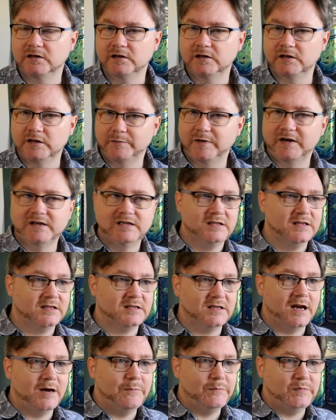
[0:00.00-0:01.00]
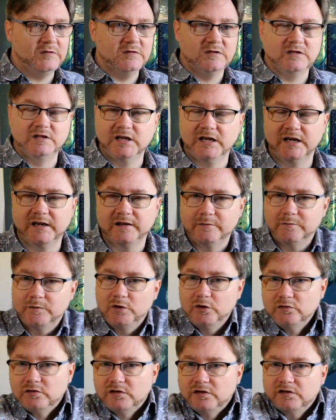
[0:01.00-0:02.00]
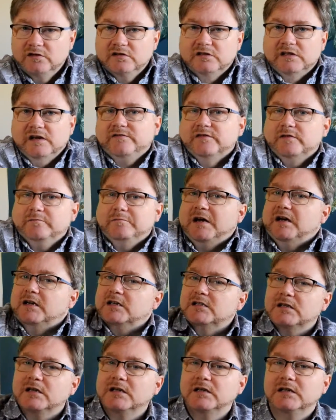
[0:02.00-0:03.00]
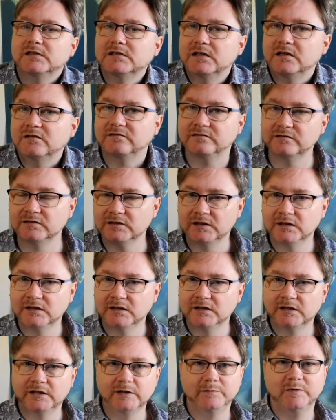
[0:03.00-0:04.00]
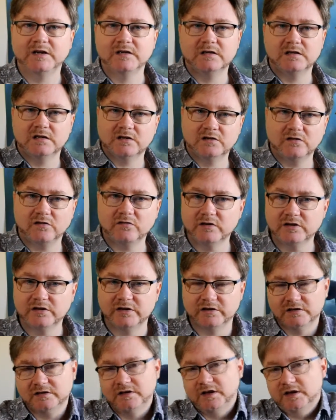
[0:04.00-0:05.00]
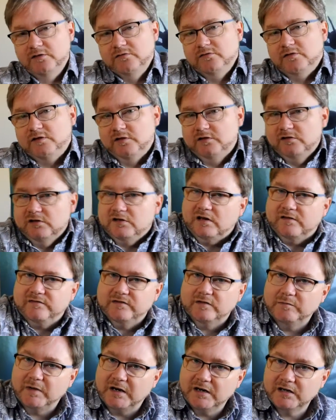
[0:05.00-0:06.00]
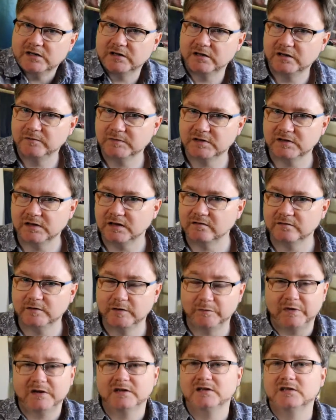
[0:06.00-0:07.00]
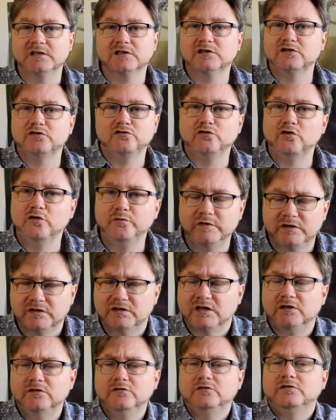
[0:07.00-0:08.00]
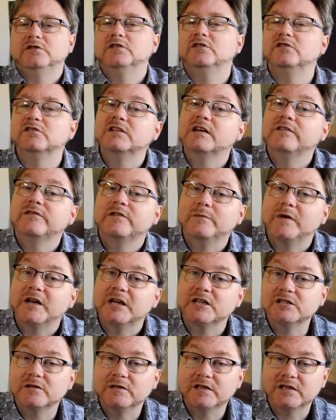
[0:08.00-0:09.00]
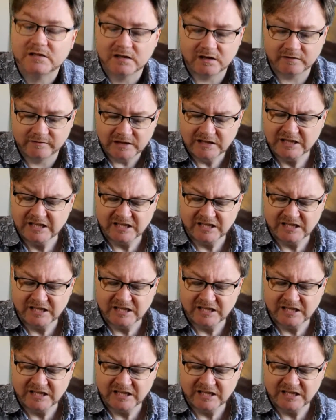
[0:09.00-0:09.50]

You buy 6 apples and you get them loose, you just have to manage that yourself. You buy 6 oranges and they're loose, you just have to manage it yourself. You buy 6 strawberries, they're loose, you just have to manage it yourself.